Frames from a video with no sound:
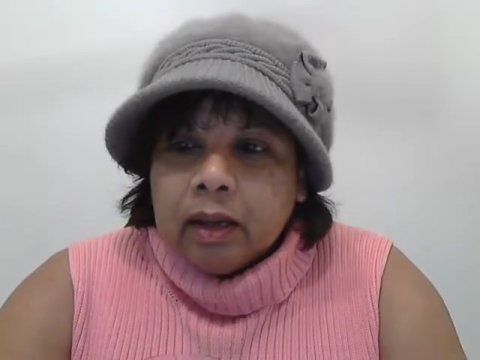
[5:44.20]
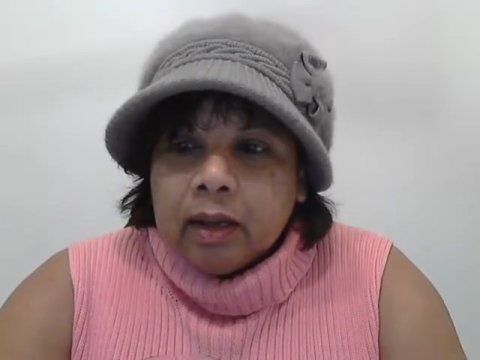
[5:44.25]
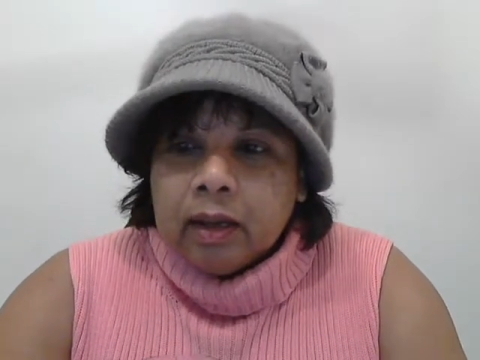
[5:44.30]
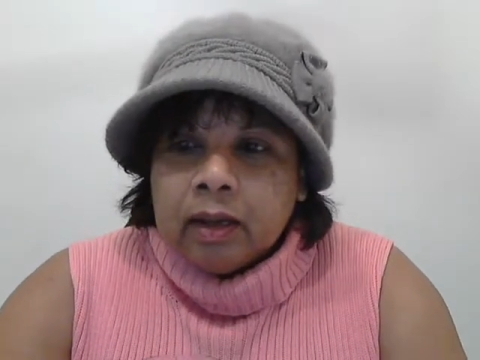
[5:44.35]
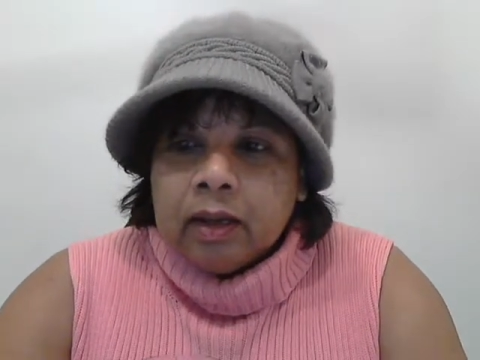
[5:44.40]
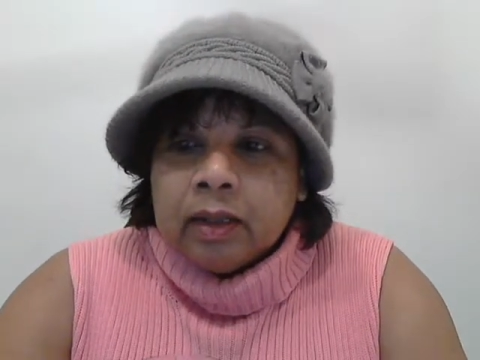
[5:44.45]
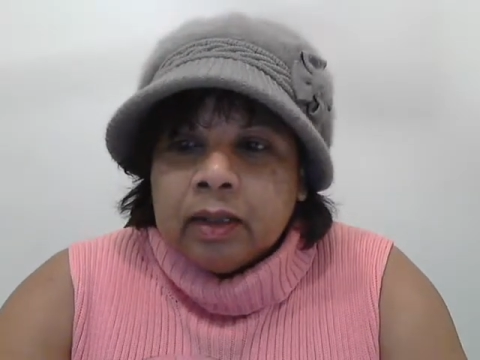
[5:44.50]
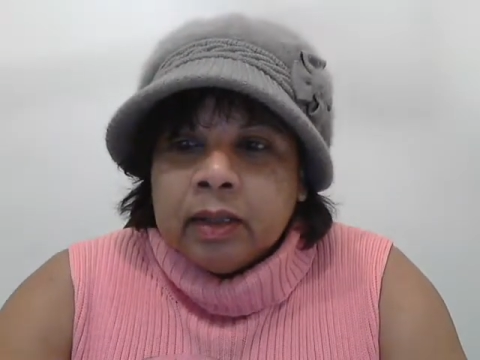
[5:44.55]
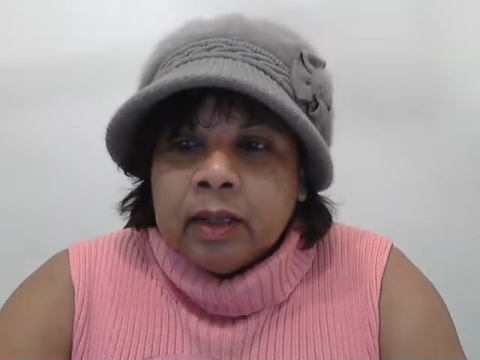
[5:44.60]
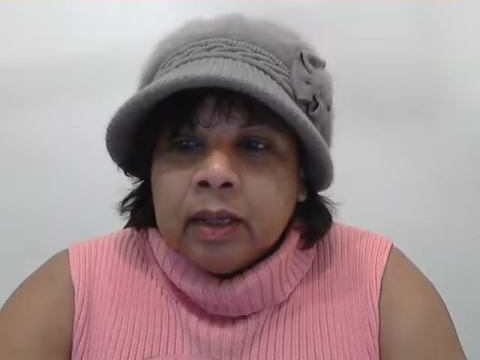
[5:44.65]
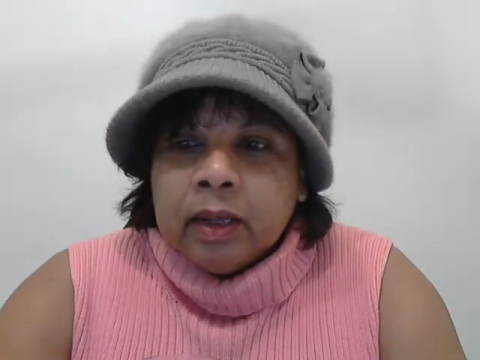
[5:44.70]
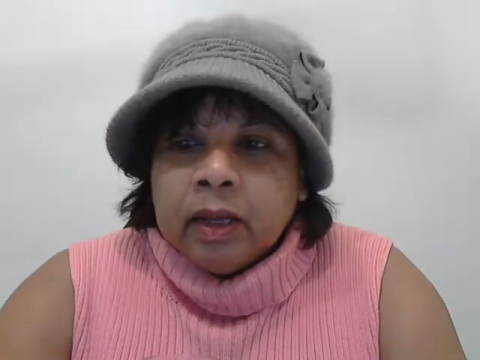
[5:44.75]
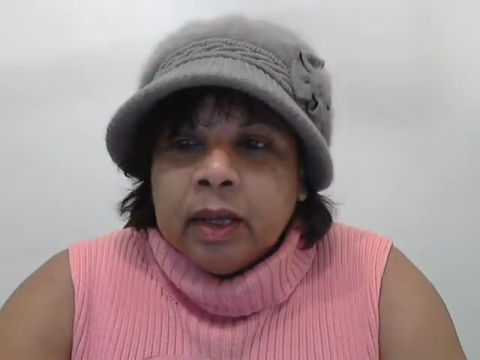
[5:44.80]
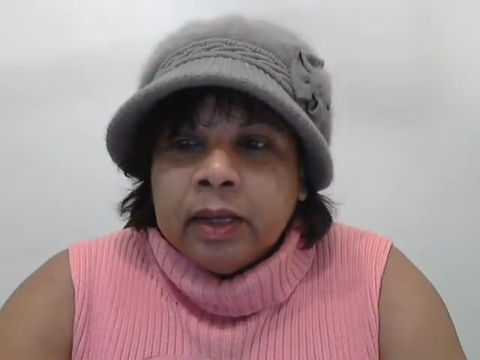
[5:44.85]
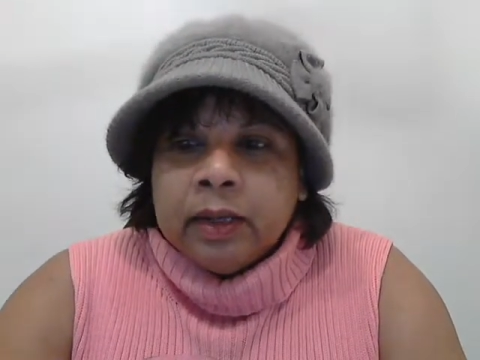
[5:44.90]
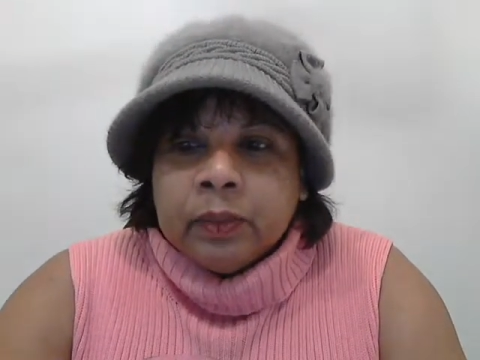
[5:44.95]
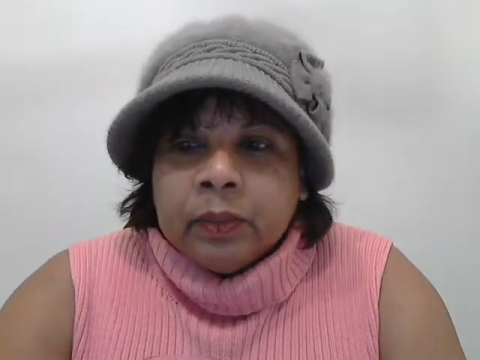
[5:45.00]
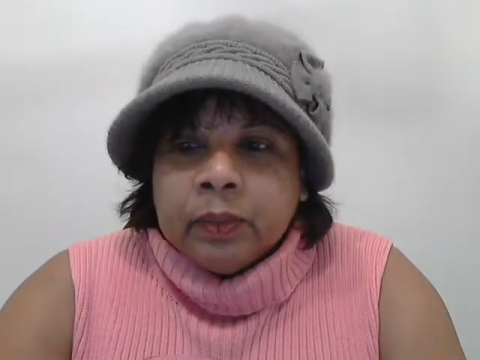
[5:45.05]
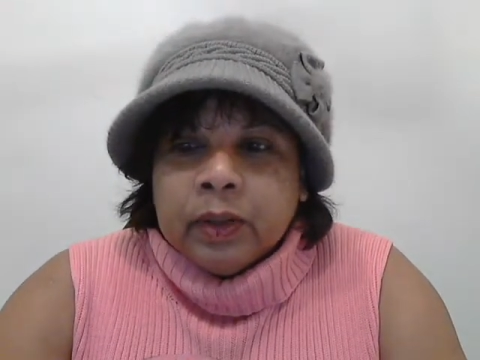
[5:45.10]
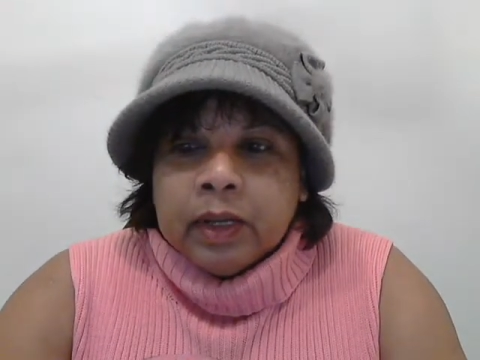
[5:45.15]

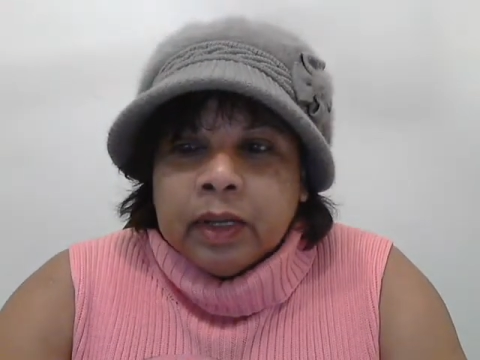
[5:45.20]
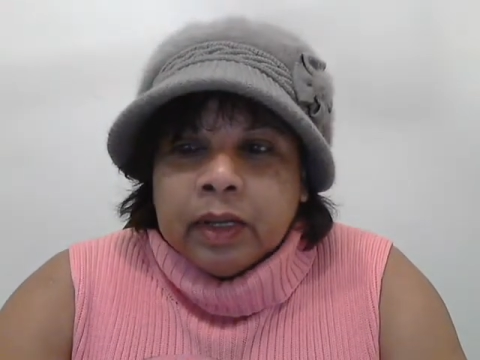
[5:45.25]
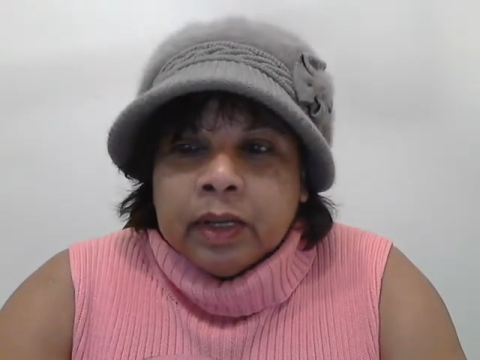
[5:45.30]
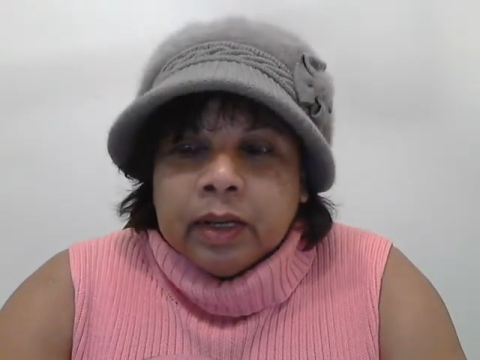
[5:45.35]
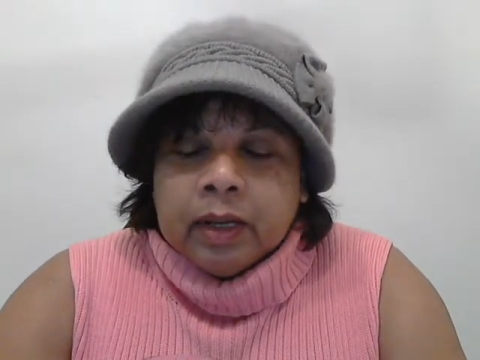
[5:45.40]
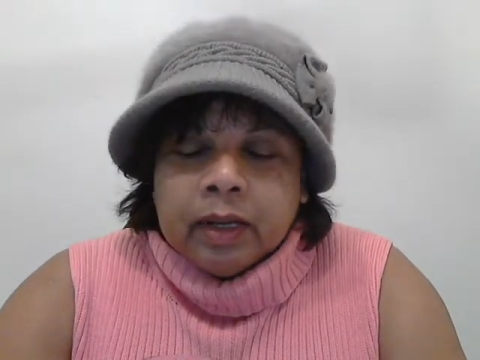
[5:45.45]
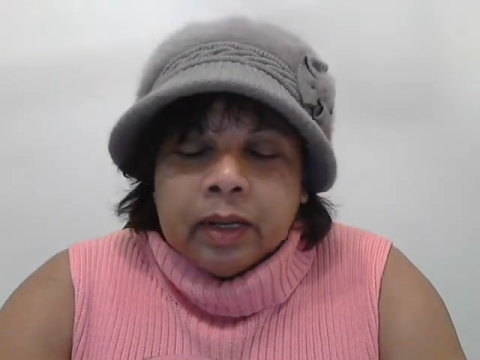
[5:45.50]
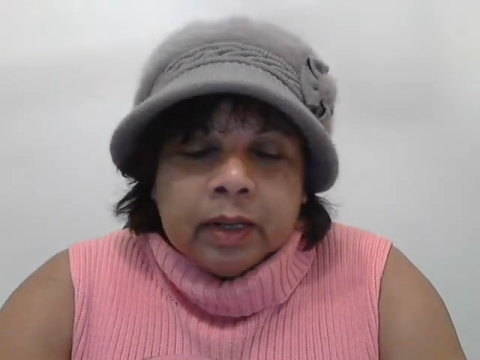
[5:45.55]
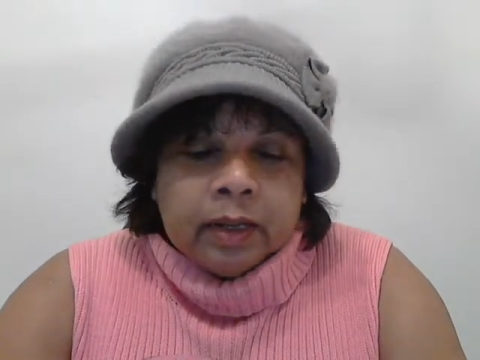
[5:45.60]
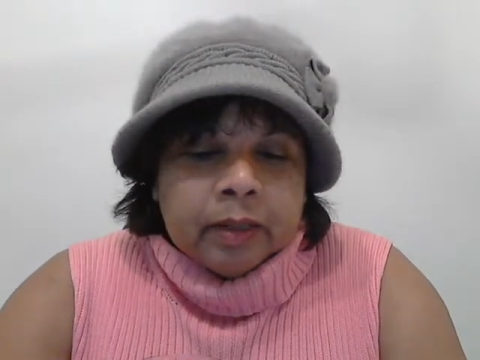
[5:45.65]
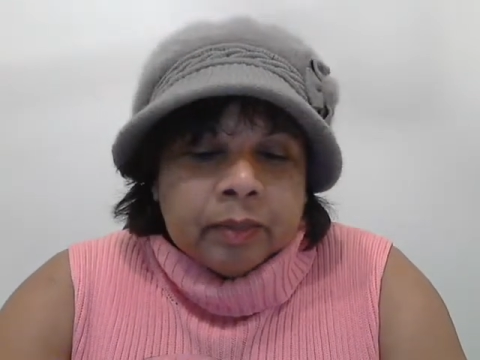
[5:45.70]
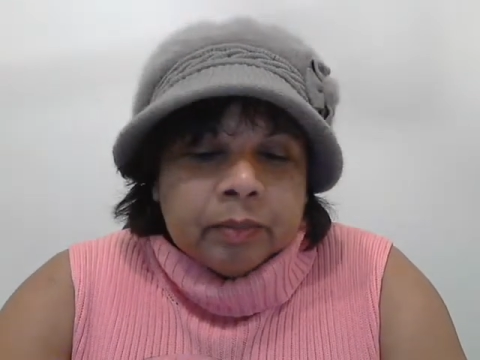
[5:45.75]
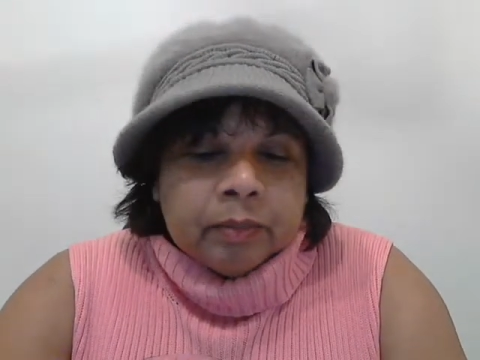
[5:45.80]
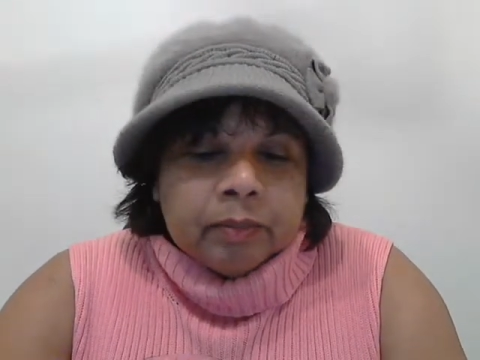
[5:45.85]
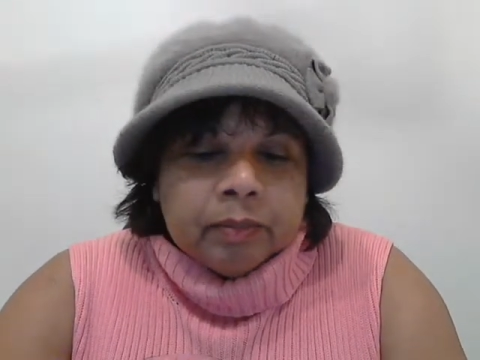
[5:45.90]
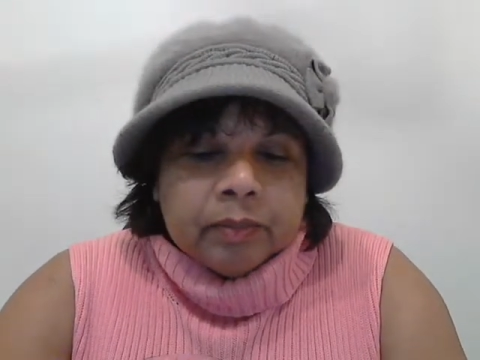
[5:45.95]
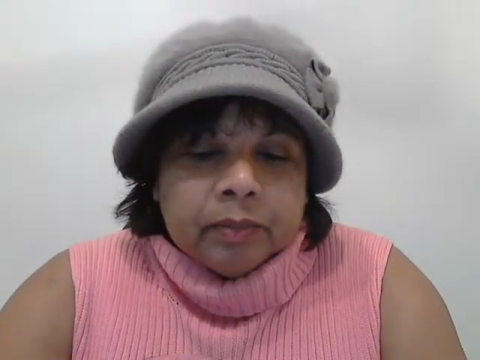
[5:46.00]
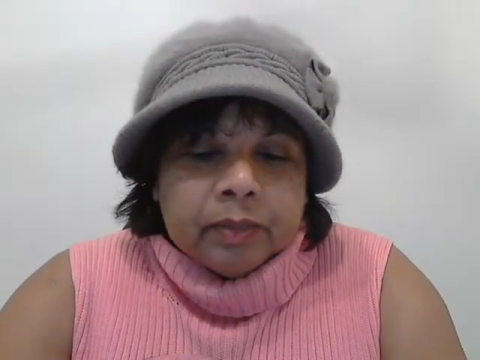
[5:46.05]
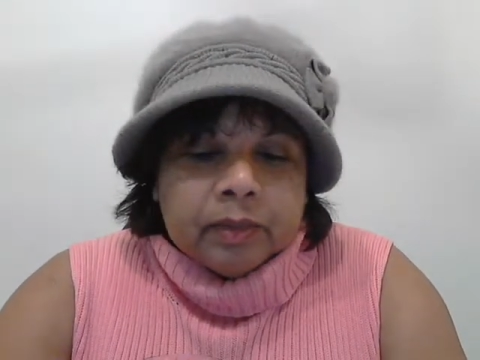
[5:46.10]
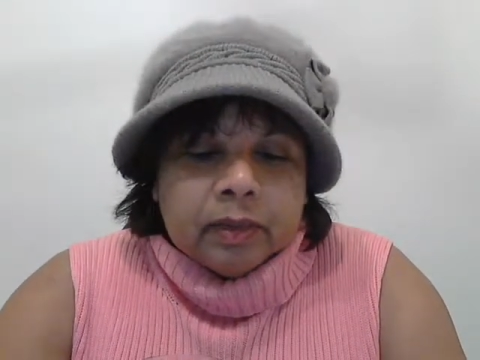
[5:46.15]
Anyway,
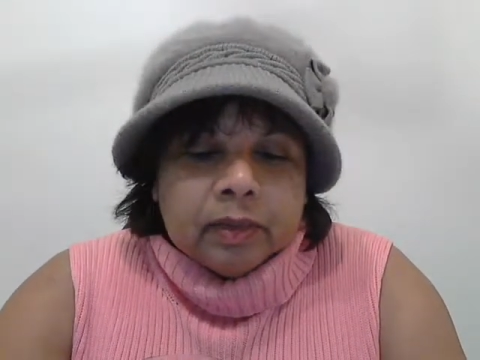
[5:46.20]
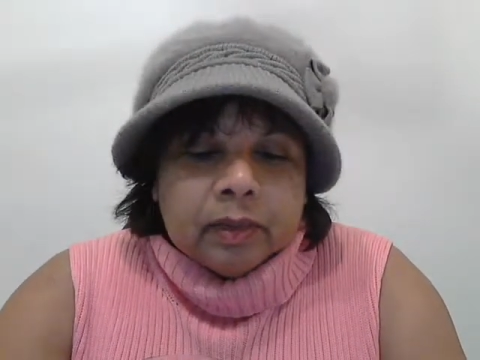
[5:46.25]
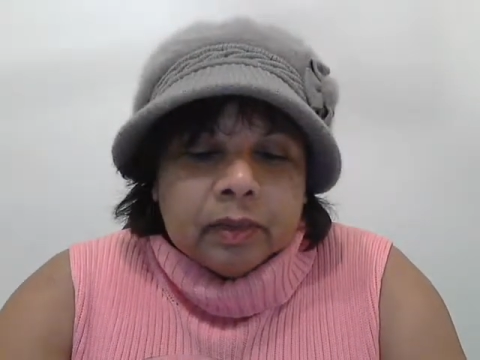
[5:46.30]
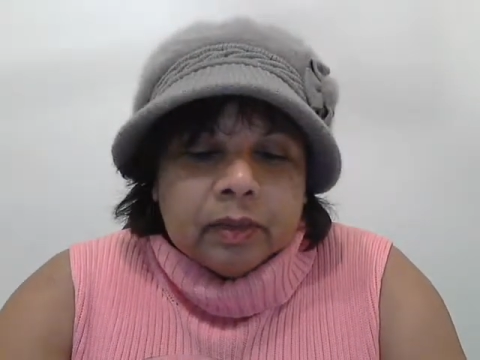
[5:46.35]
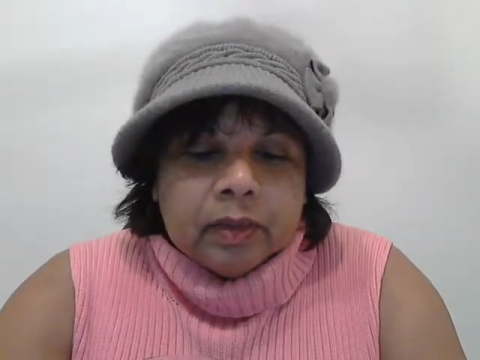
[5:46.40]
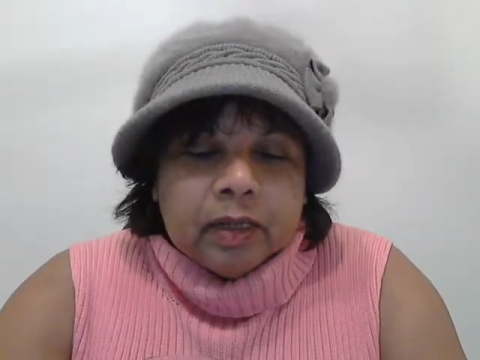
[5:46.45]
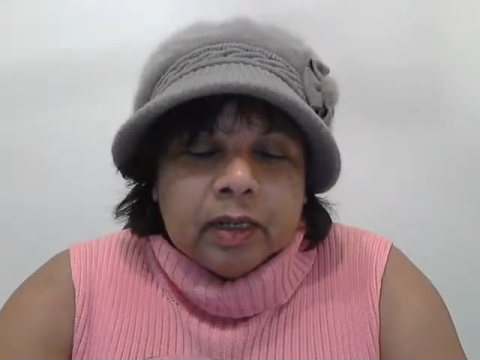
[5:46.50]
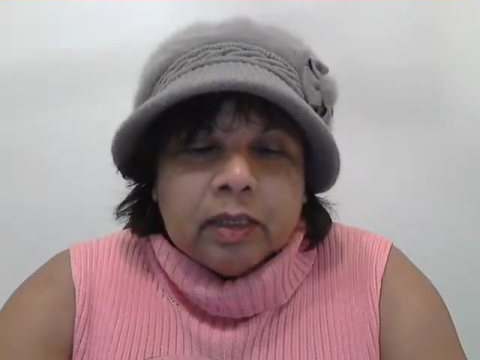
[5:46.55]
so